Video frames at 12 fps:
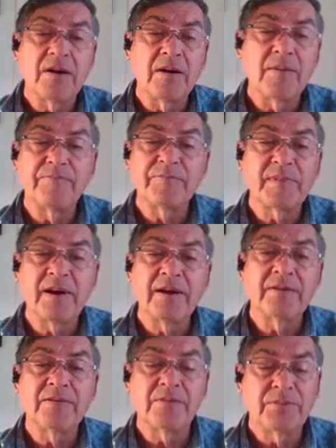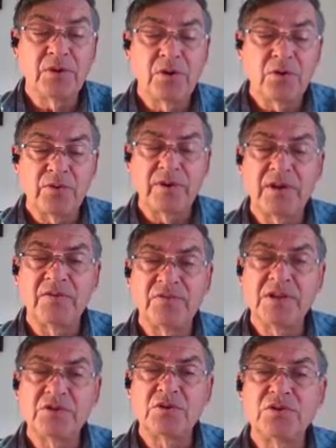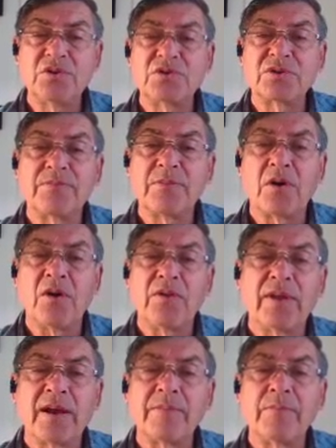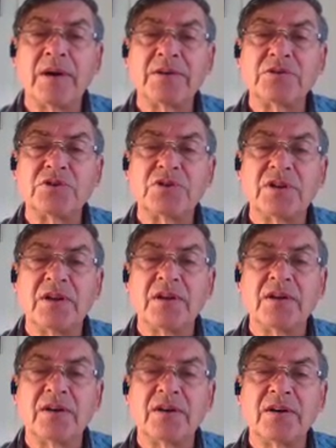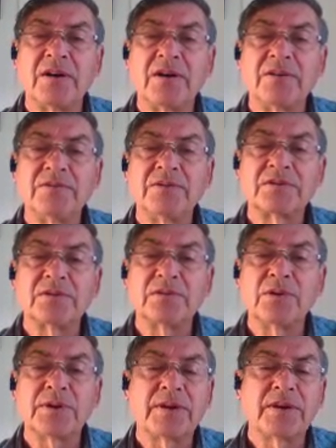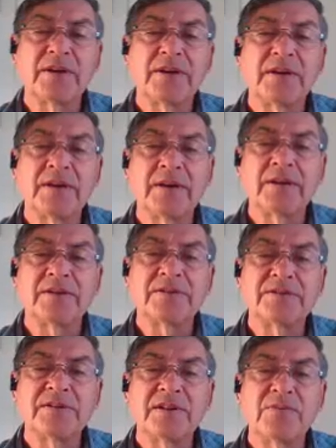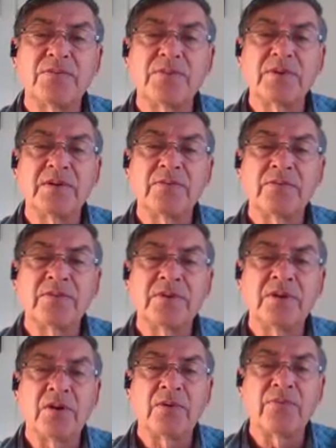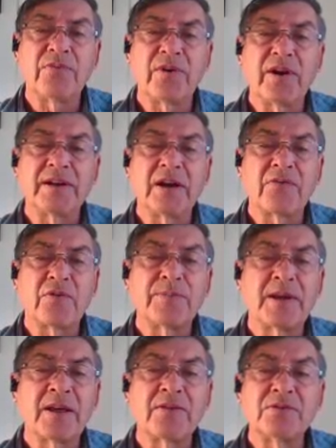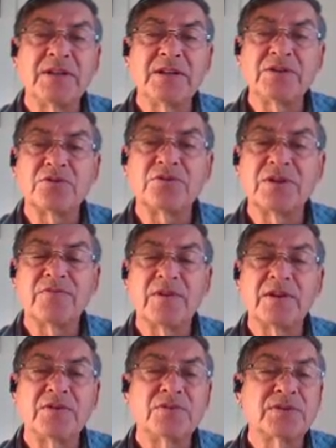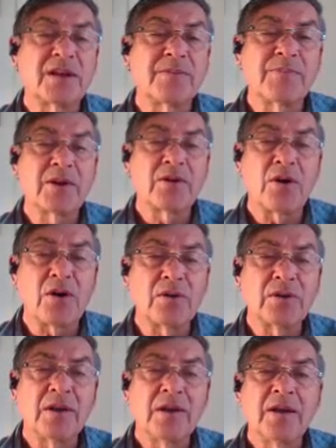I don't know if teachers use them all that much. Just look and see, find out from the other teachers if they use them at all.